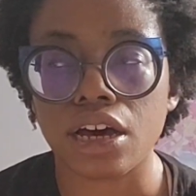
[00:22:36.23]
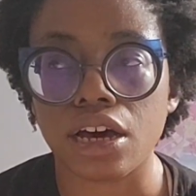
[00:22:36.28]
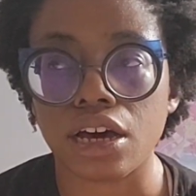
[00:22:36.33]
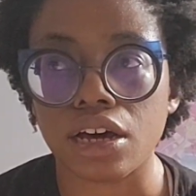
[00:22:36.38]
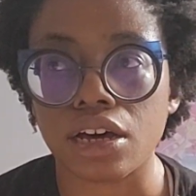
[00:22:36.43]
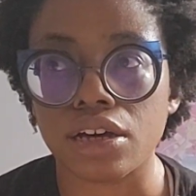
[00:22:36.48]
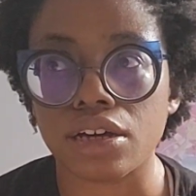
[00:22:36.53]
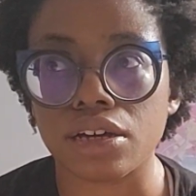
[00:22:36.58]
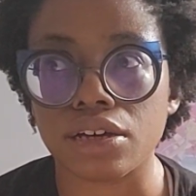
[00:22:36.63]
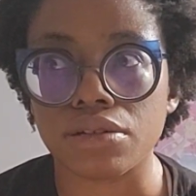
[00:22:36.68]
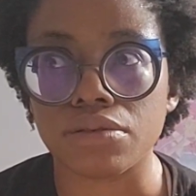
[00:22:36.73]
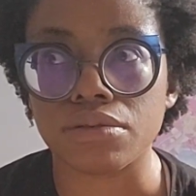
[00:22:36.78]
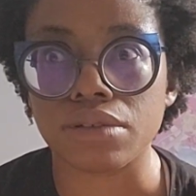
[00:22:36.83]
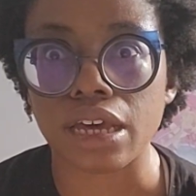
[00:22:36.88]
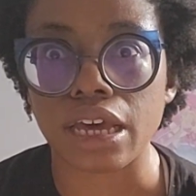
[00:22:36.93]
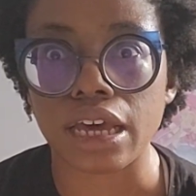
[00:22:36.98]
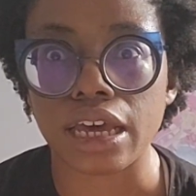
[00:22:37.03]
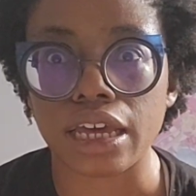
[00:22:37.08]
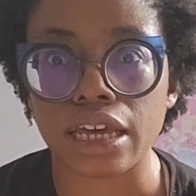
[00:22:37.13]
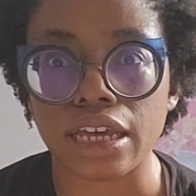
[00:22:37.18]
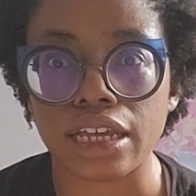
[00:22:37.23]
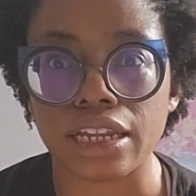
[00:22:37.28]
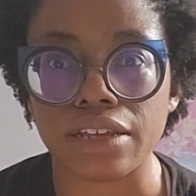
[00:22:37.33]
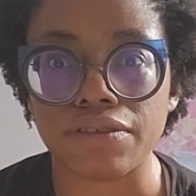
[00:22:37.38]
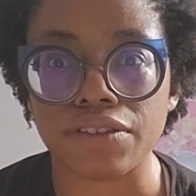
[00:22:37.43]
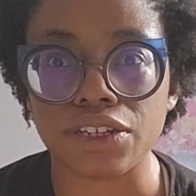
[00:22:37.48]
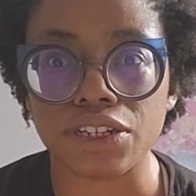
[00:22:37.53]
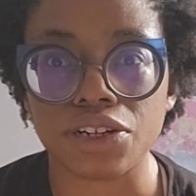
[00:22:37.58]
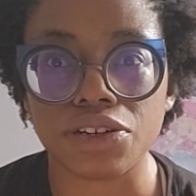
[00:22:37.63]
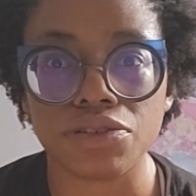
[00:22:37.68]
And
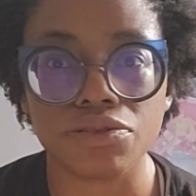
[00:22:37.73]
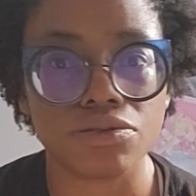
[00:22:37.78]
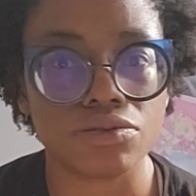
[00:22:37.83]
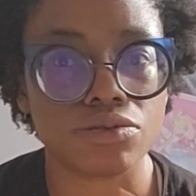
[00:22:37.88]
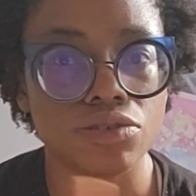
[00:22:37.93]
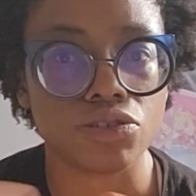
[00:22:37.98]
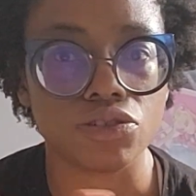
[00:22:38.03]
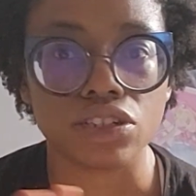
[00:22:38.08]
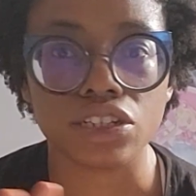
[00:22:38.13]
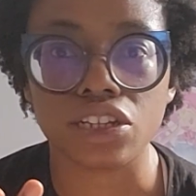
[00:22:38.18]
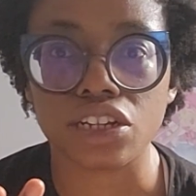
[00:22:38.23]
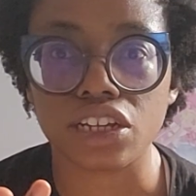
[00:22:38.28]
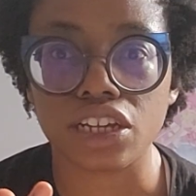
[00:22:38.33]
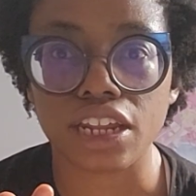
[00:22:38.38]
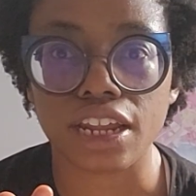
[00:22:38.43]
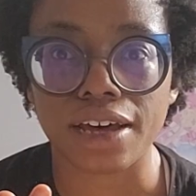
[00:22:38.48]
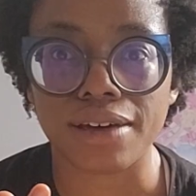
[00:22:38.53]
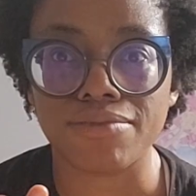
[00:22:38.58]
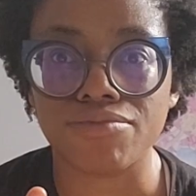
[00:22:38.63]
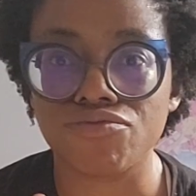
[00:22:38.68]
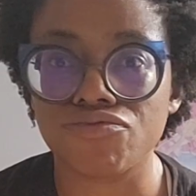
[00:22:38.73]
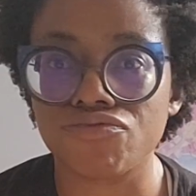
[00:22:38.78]
if you don't, you can look it up.